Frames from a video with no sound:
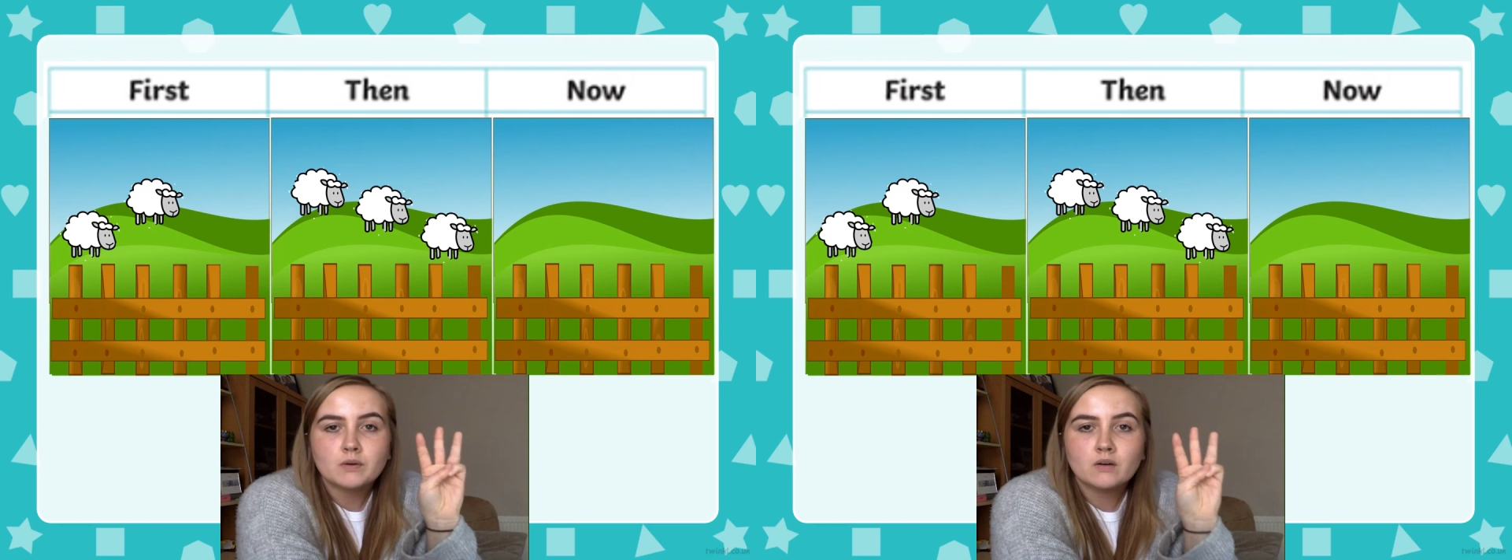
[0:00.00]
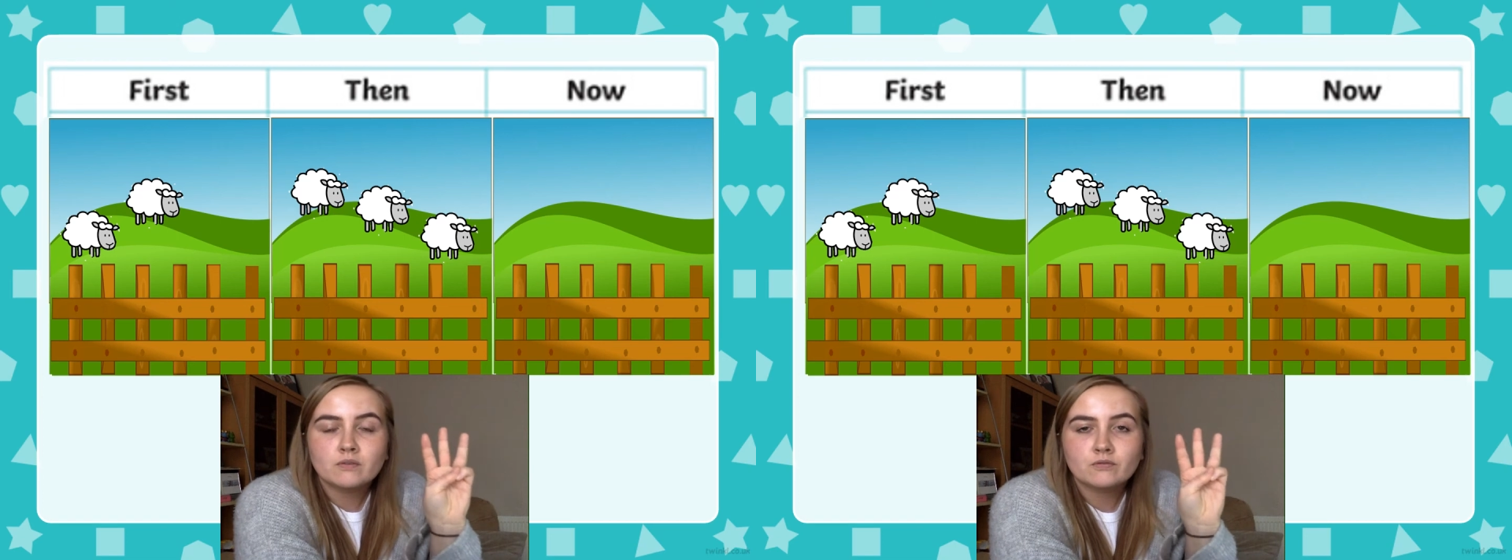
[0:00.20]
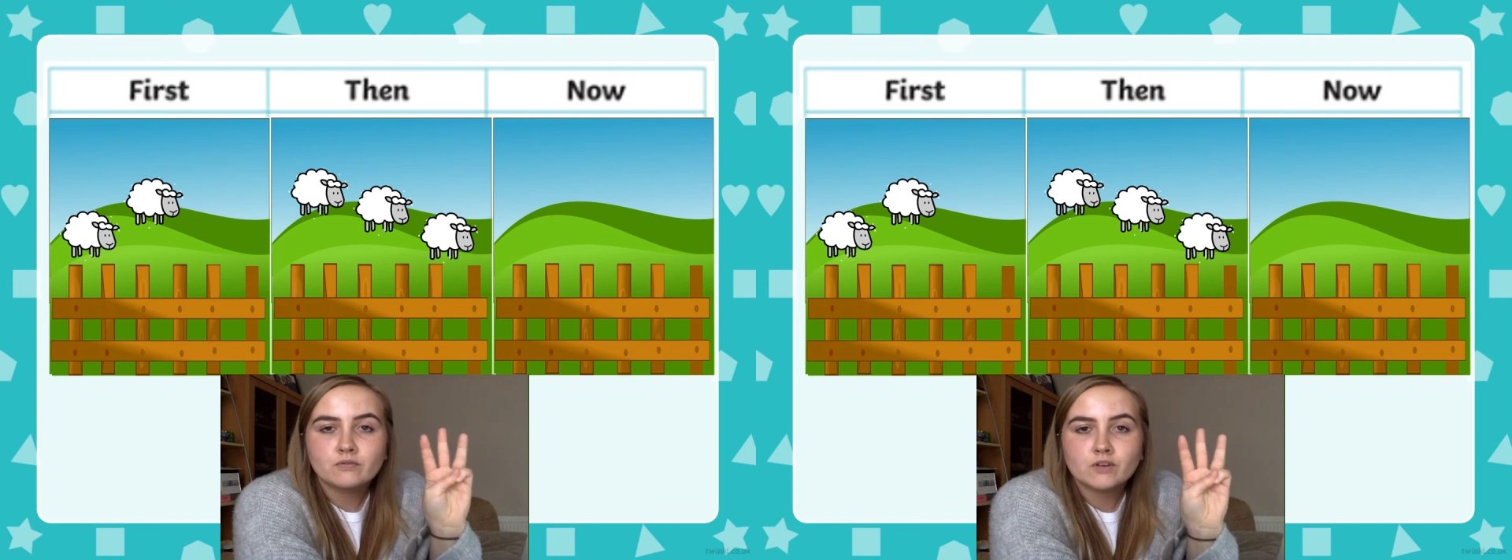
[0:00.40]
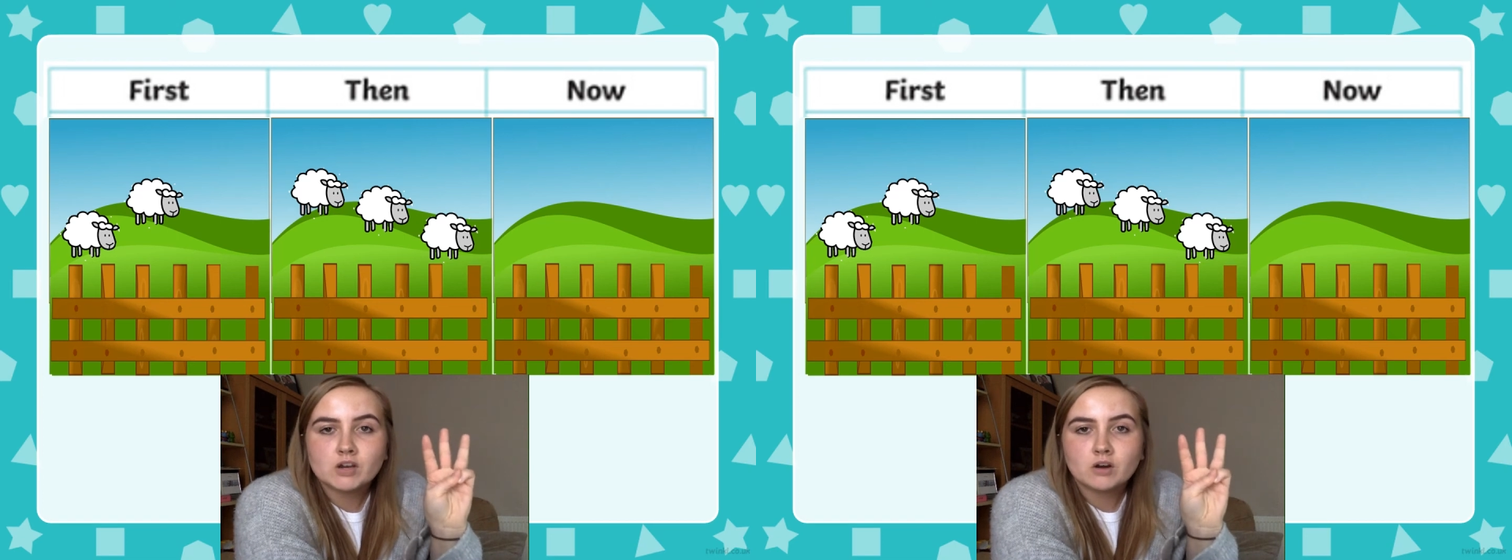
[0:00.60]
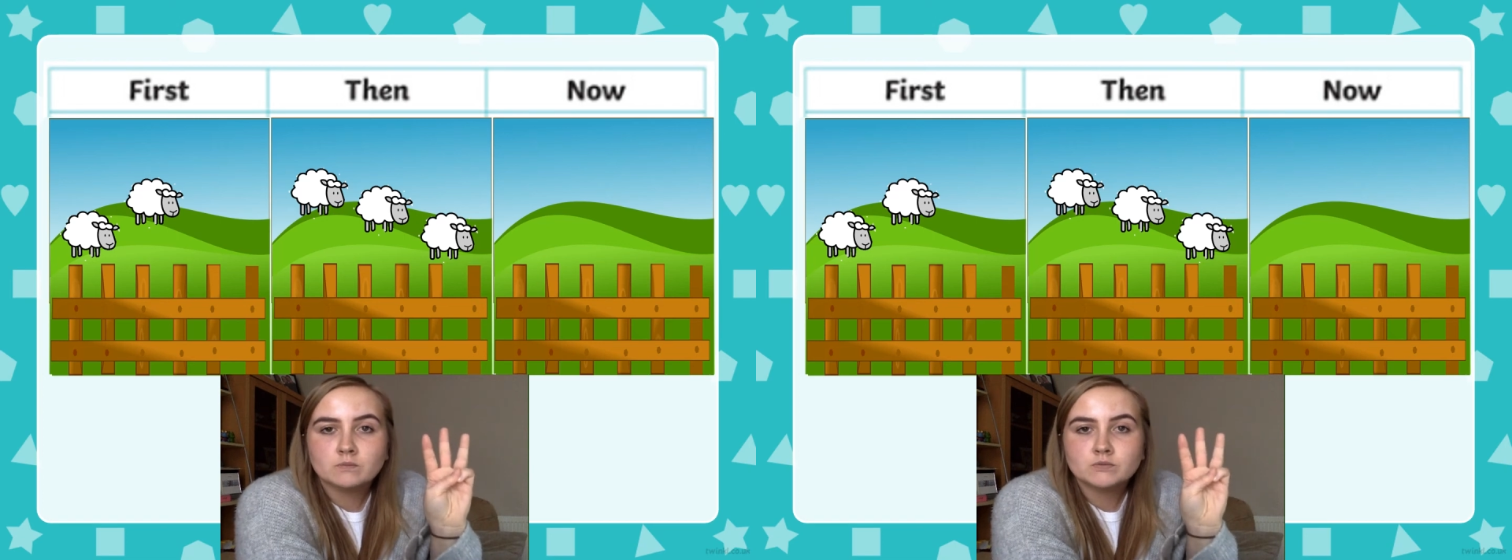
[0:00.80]
of 3
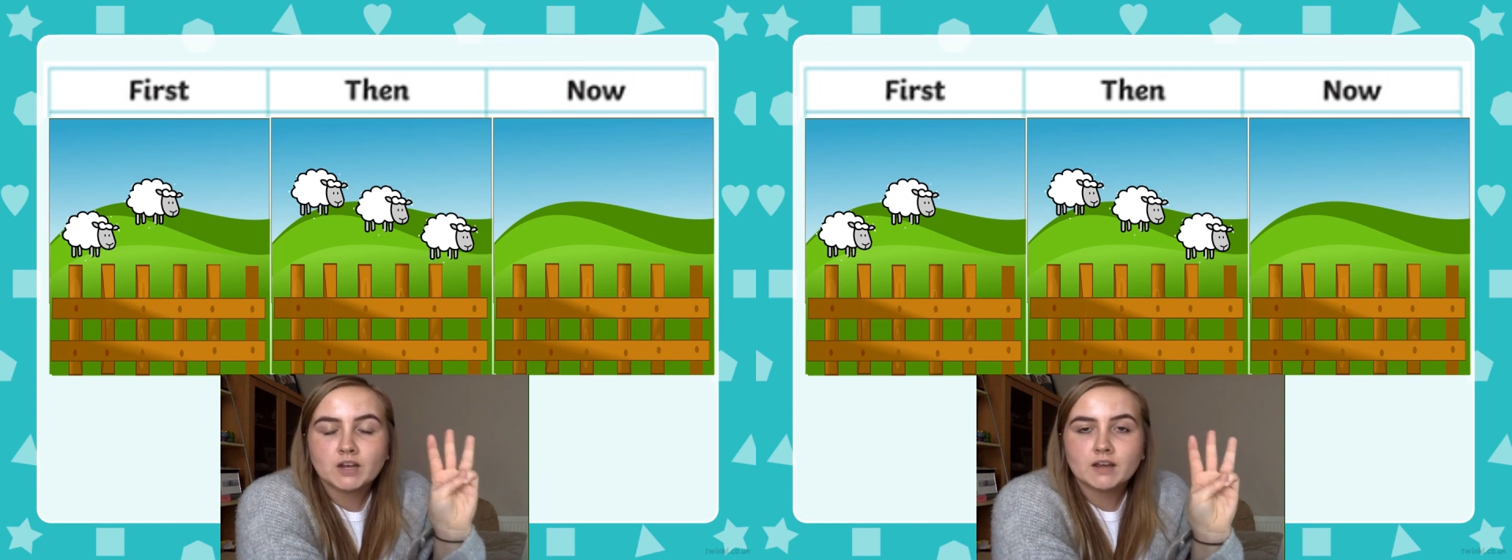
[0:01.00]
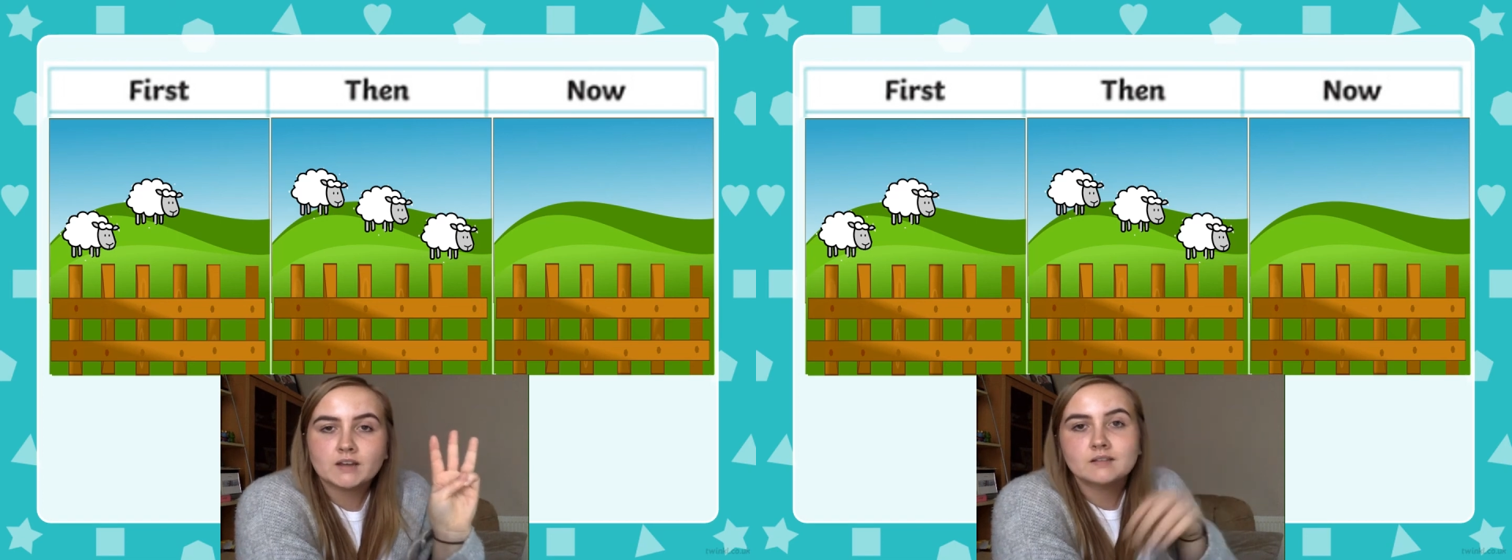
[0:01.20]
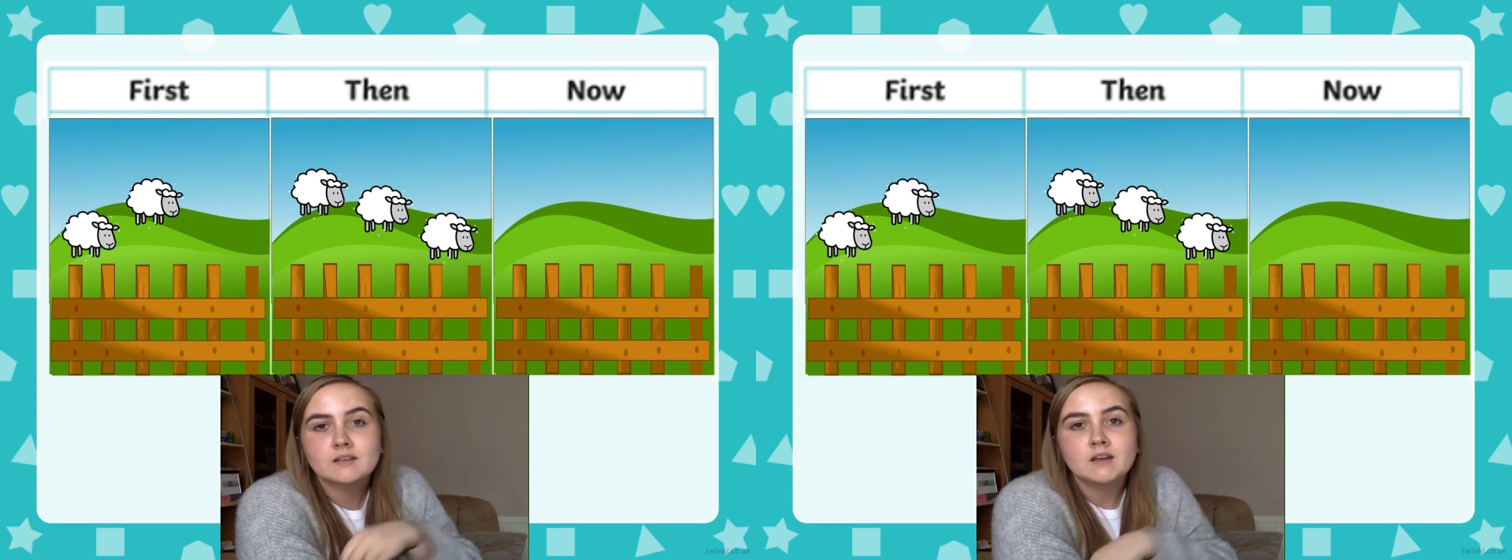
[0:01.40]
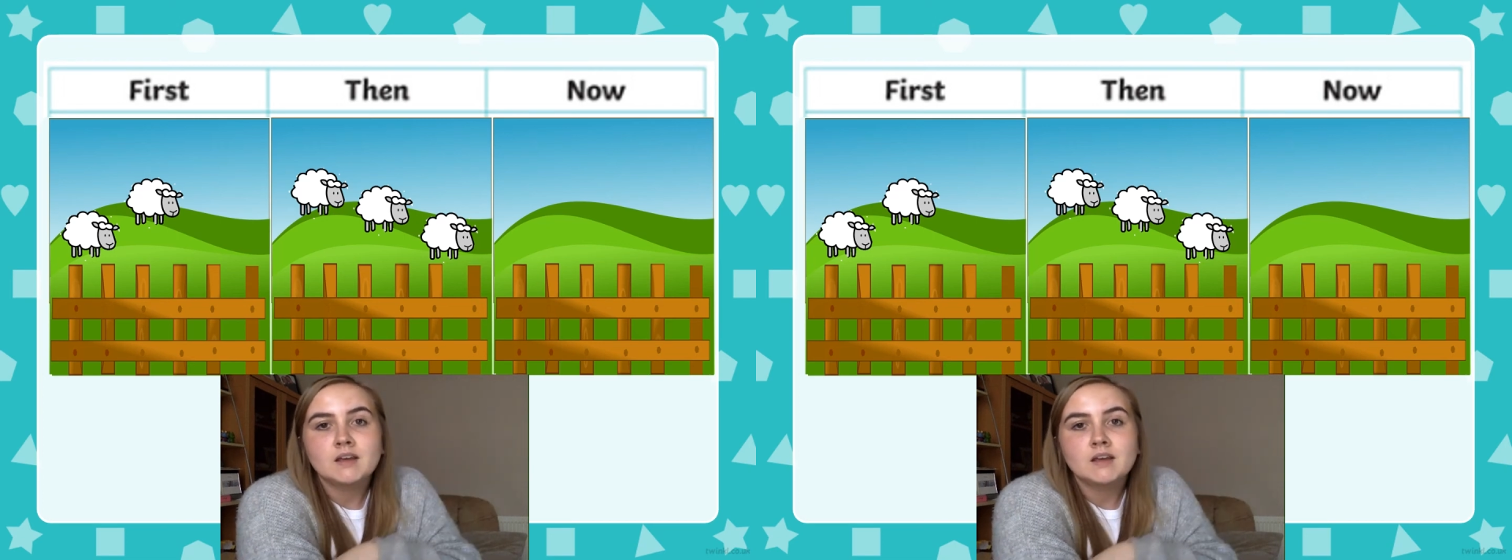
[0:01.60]
objects.